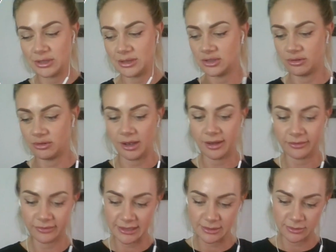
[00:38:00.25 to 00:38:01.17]
Georgie the
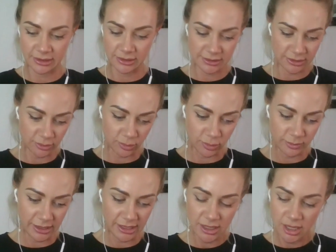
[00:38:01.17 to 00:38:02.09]
giraffe, that's what they used to
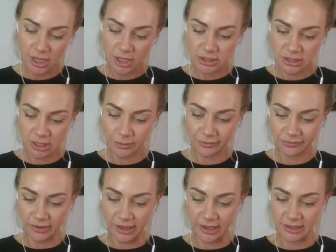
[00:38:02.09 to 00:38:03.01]
call me.
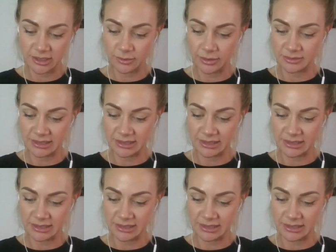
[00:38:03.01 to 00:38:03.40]
2 of fire, I